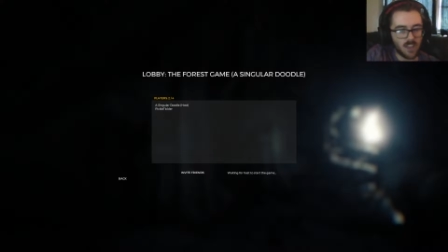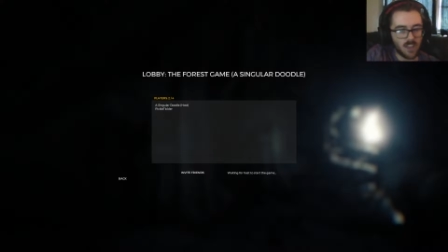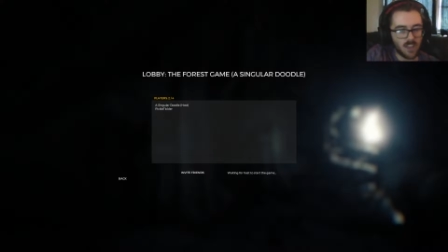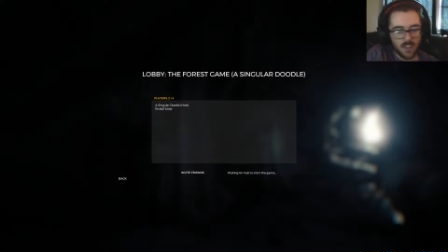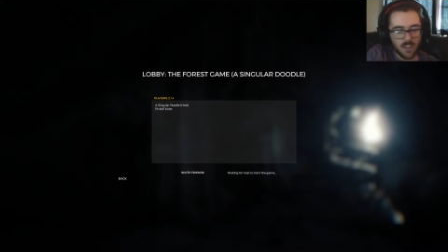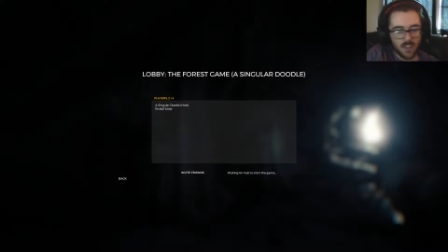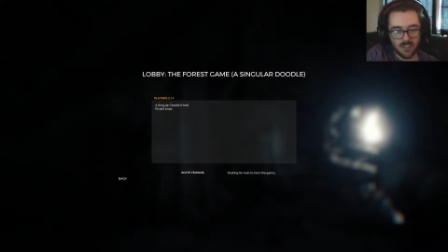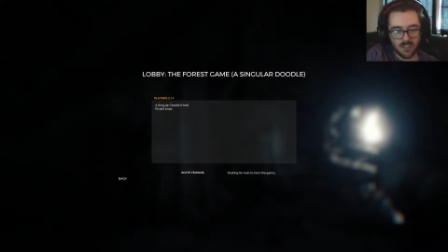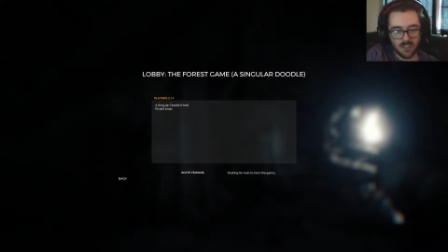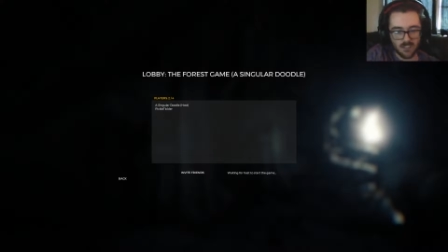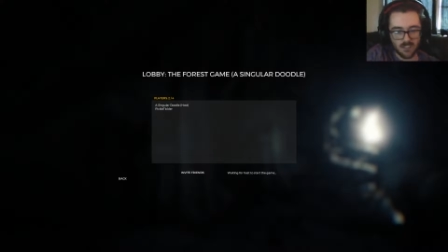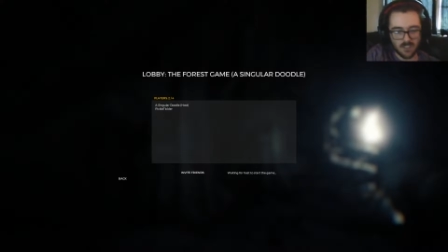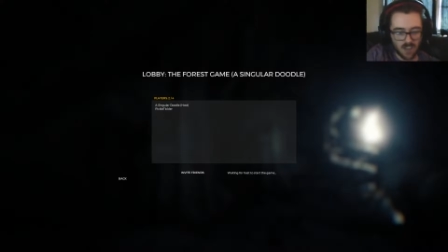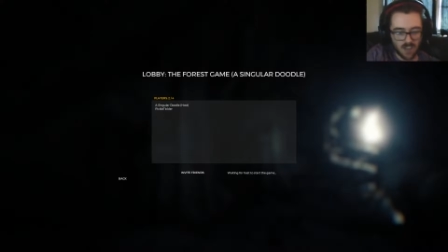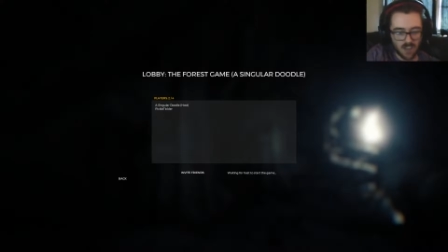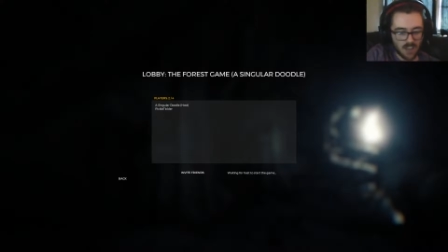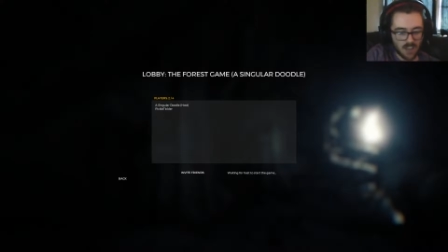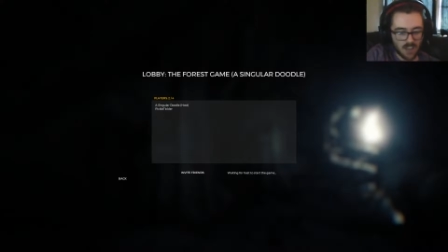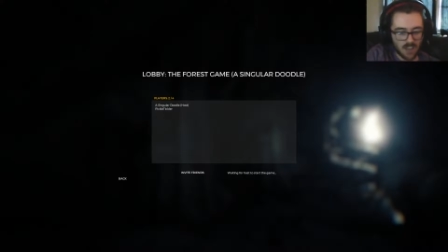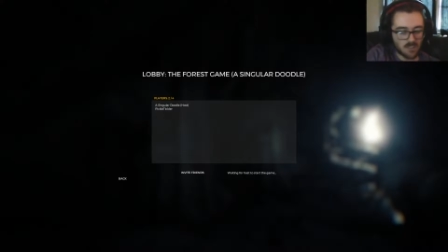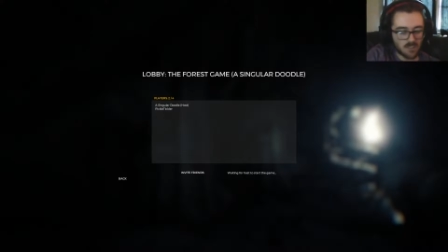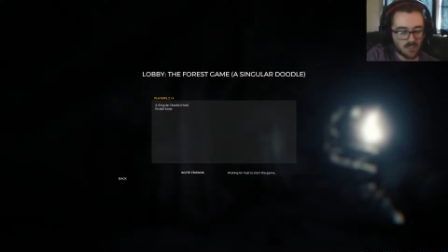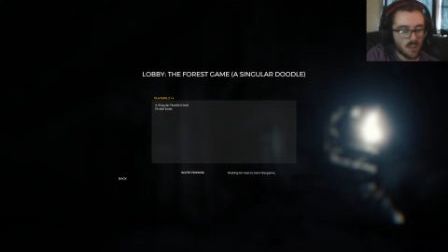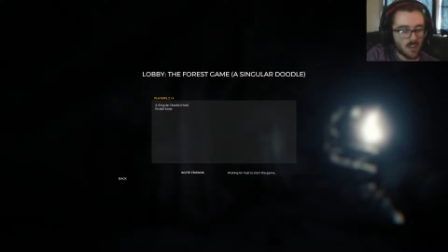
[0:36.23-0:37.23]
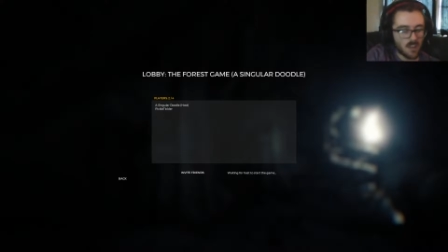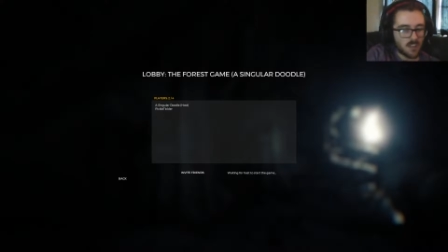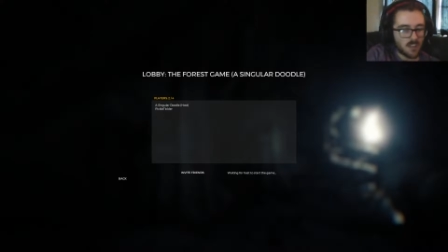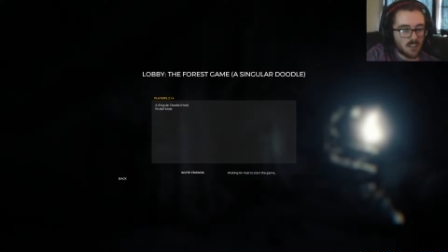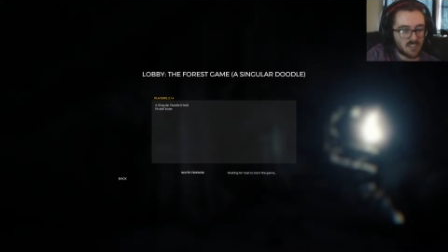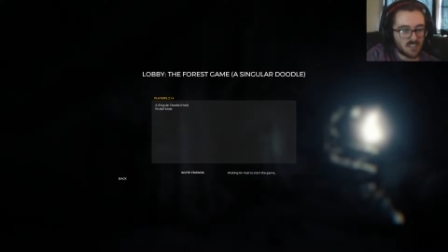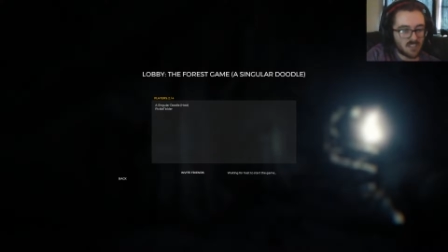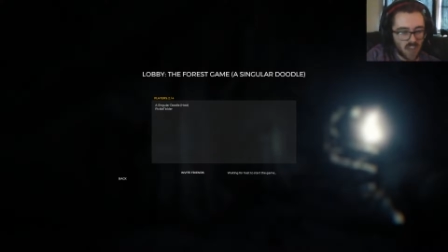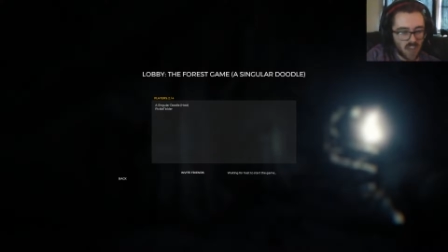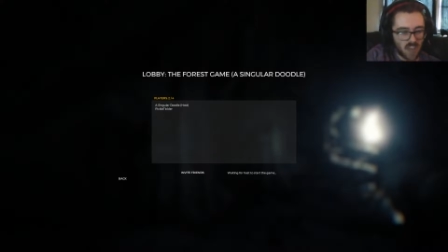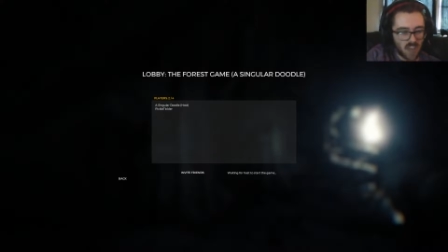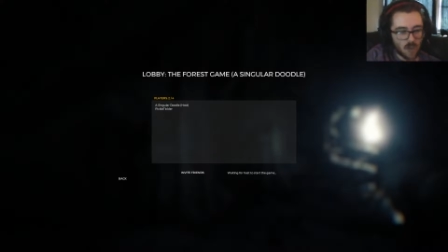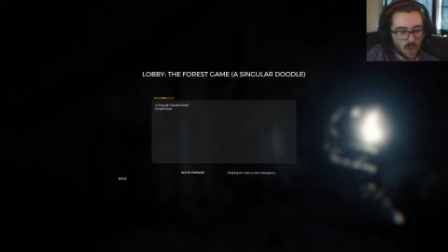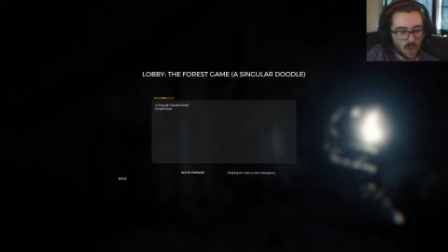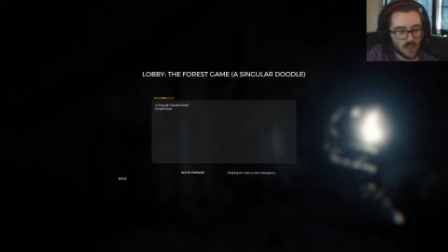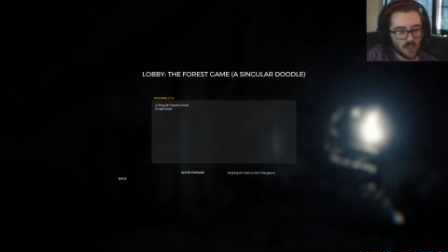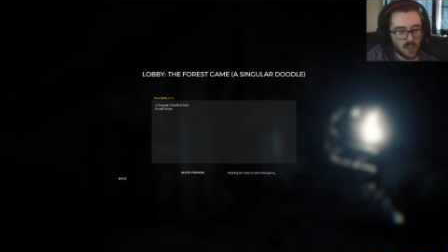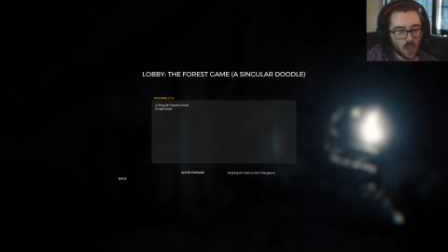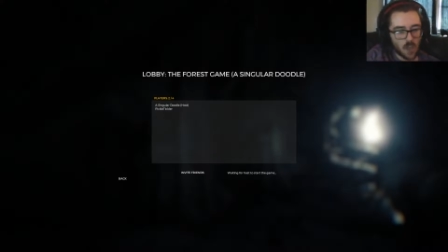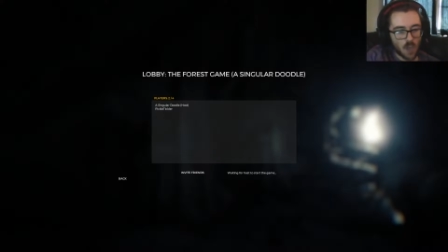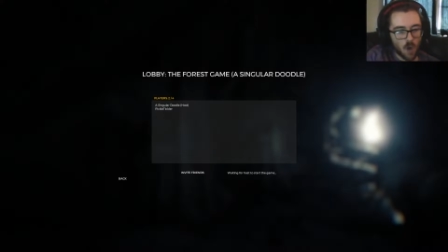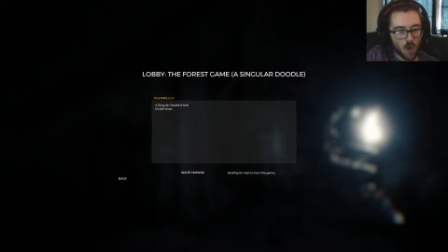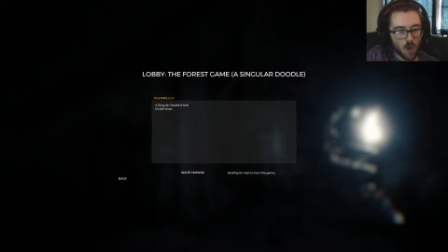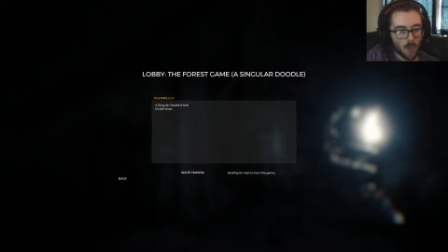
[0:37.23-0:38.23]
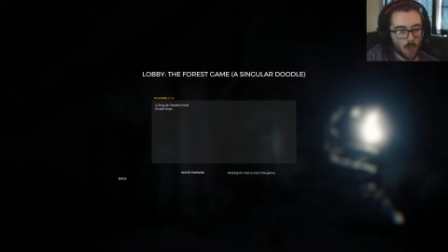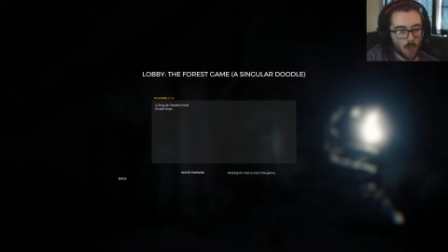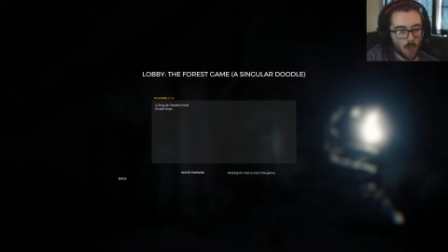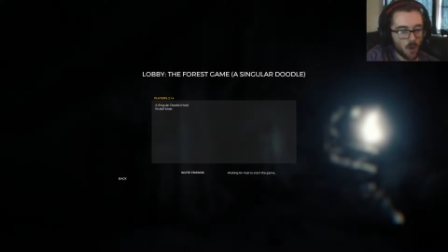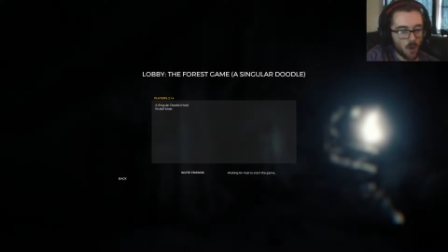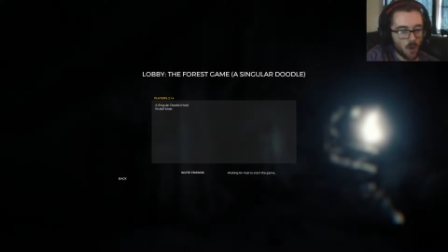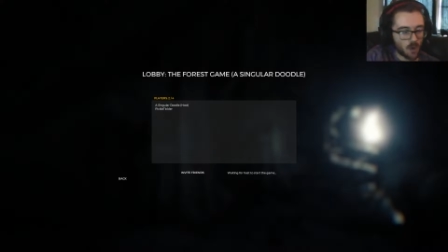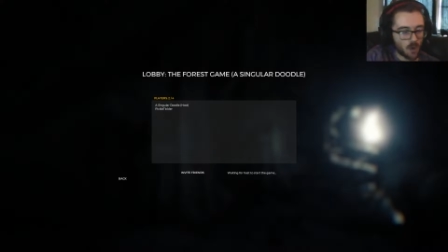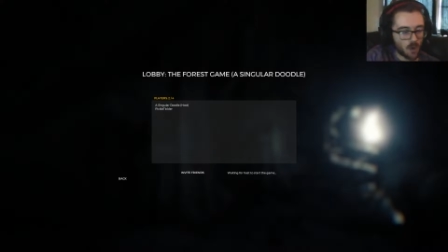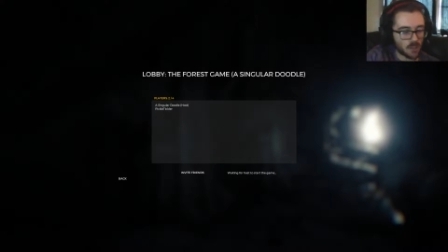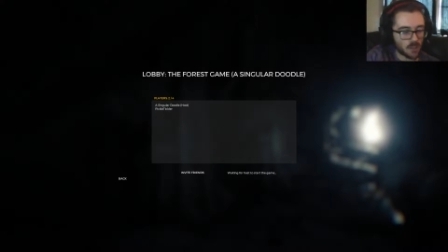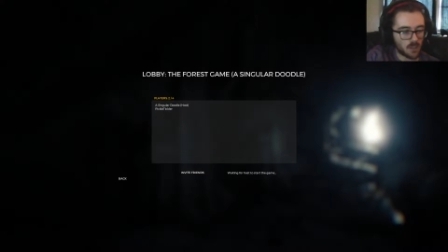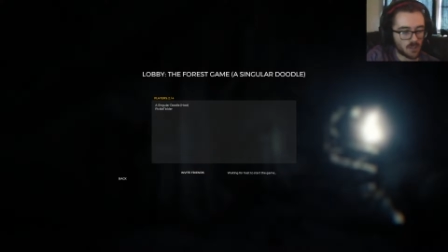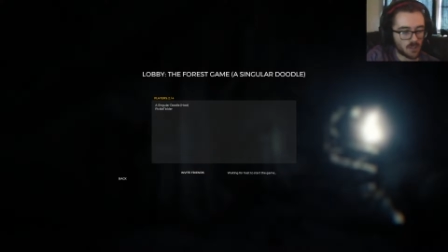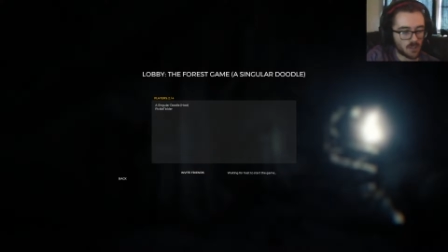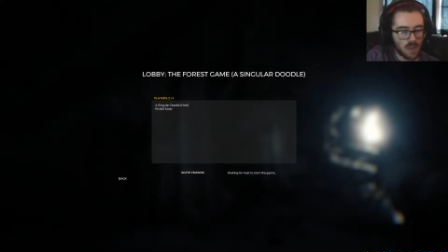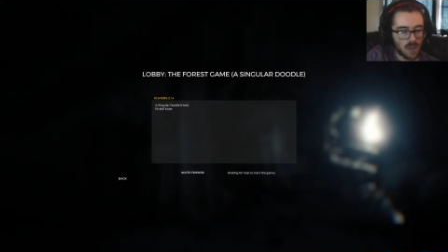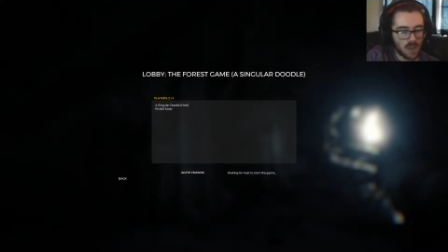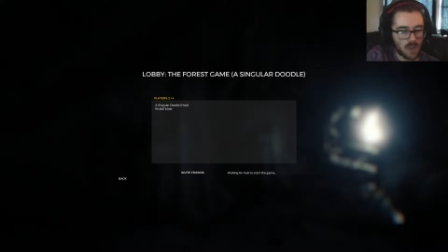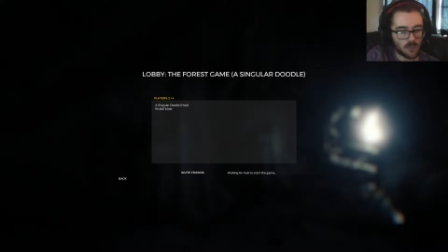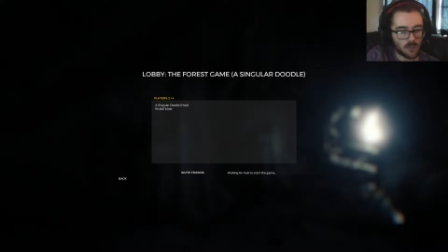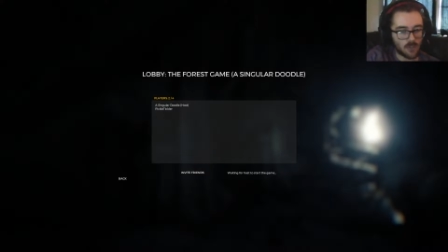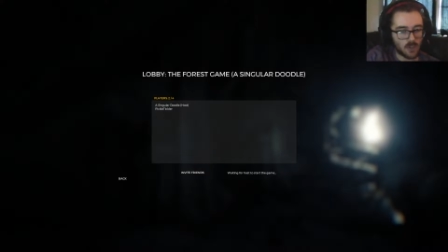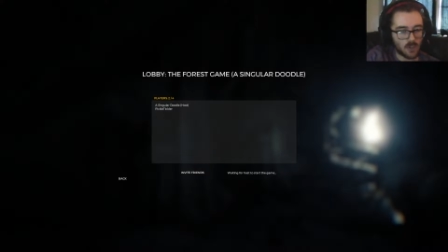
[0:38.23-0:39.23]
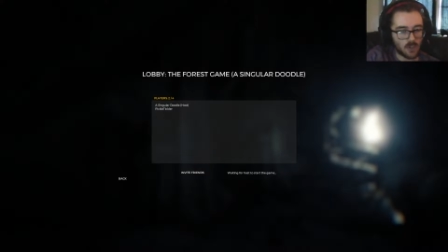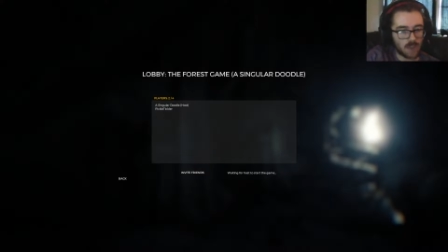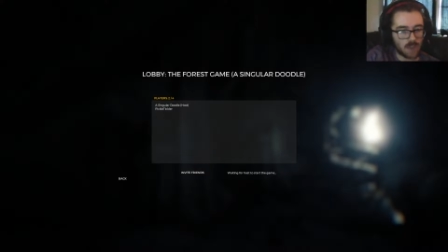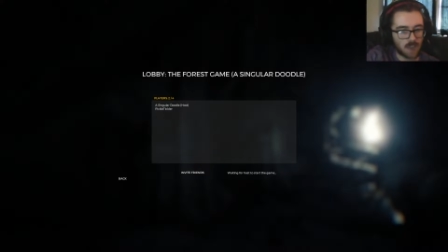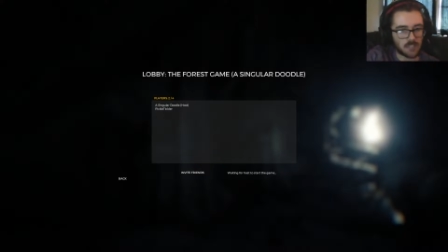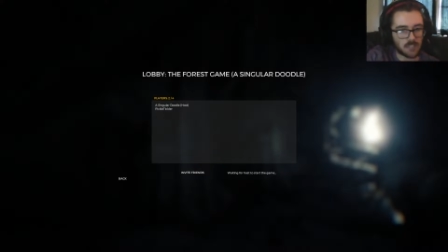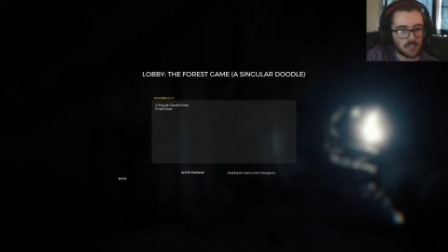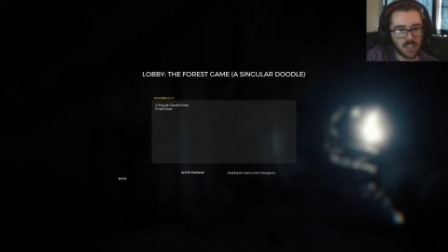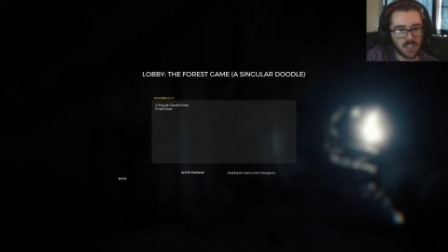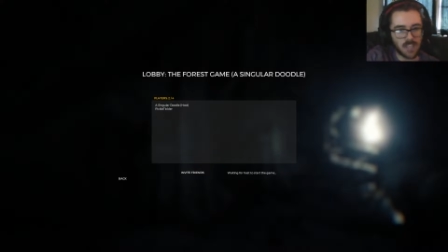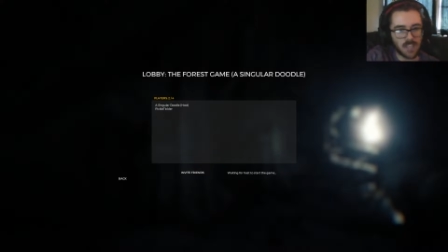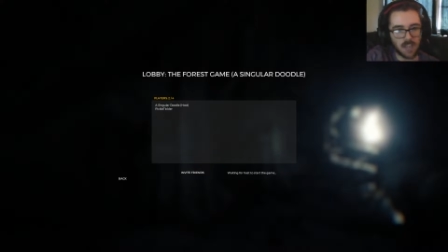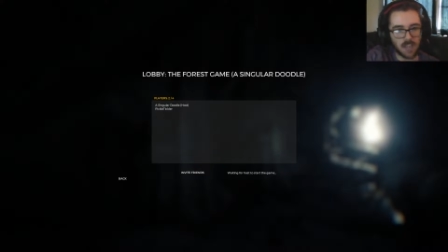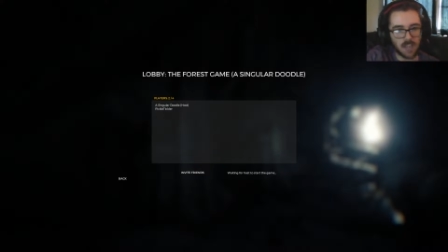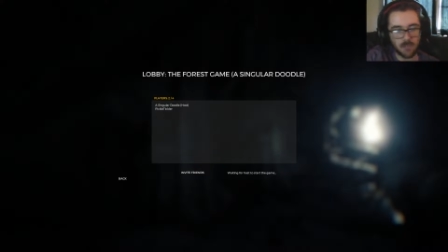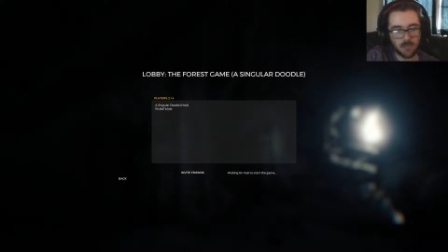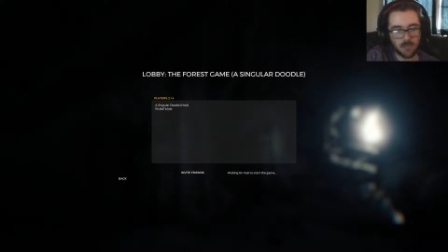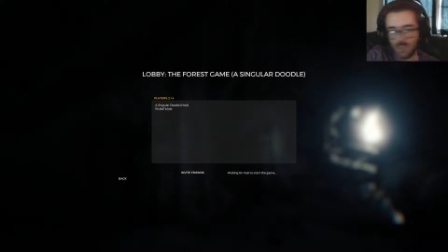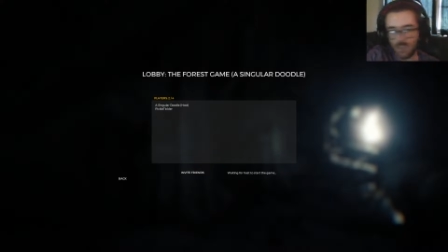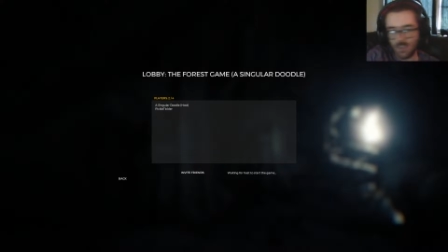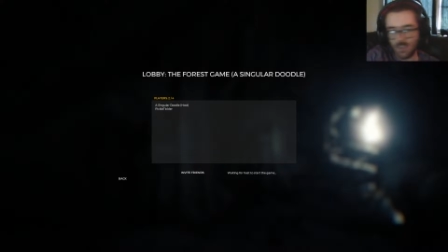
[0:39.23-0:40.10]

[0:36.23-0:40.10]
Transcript: This is a nice, scary, co-op horror survival crafting game.